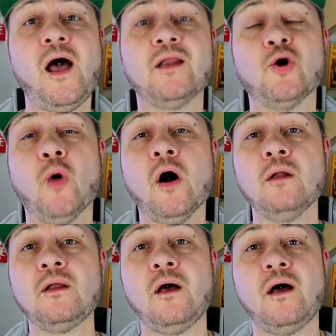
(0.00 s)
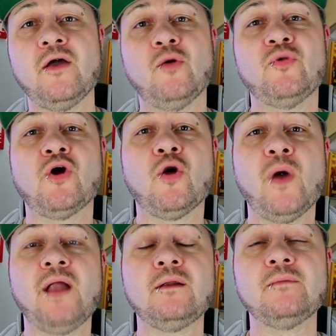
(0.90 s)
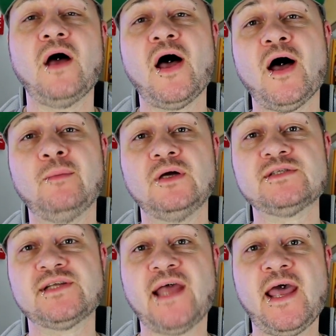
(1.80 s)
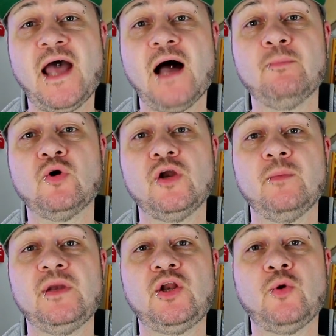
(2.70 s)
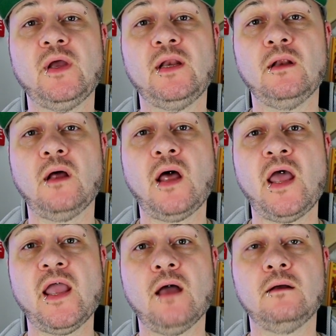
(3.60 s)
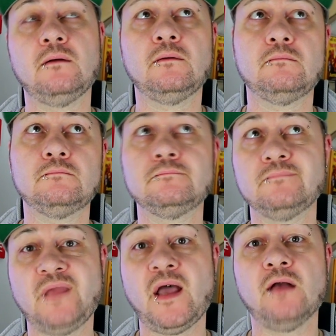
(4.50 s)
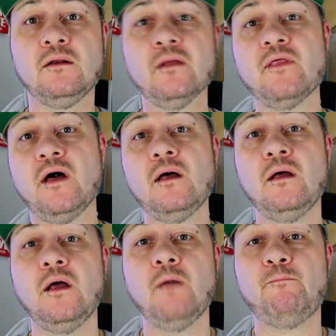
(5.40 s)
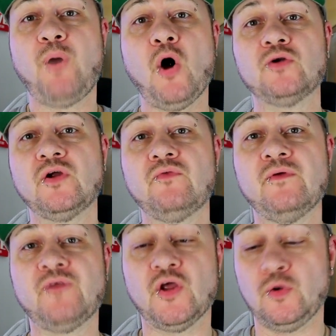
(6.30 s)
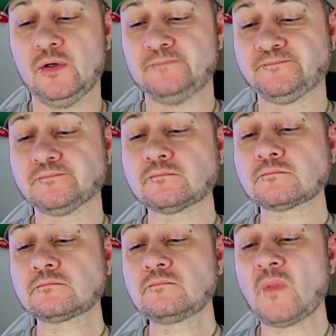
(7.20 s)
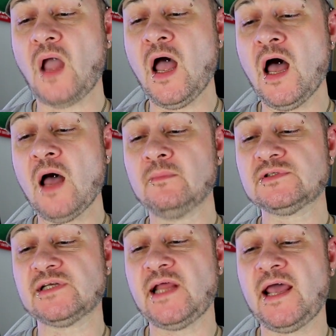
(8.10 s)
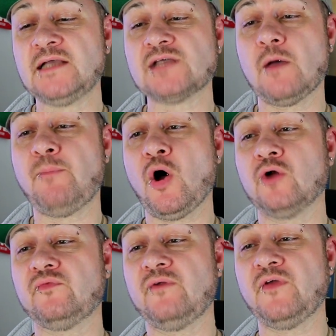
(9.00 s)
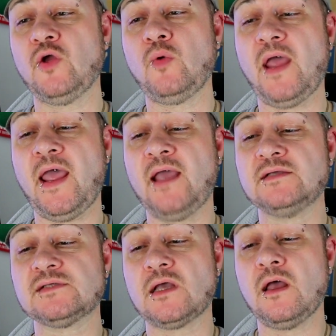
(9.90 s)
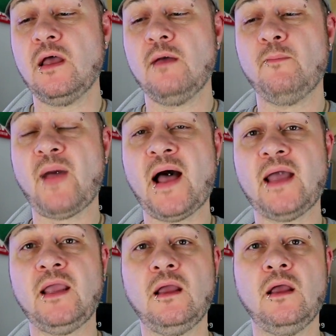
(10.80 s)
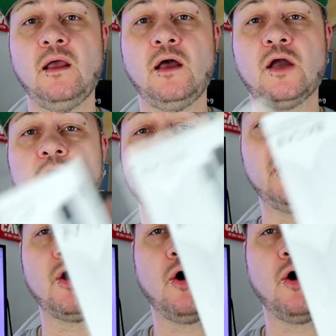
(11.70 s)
Hello all, I hope you're all well. Um, today I'm going to be doing a yet another pod review. Um, today's pod review is by a company